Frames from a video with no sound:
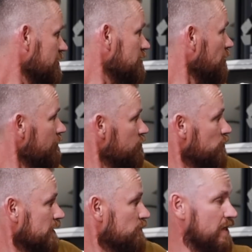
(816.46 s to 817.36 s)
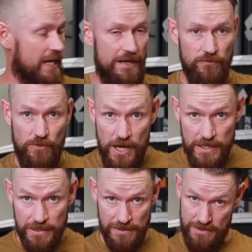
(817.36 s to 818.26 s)
stoves, we can't run
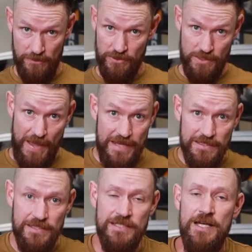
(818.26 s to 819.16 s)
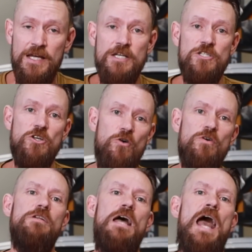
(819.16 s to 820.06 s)
in concealed spaces.
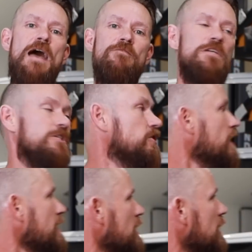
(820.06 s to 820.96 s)
So having a shade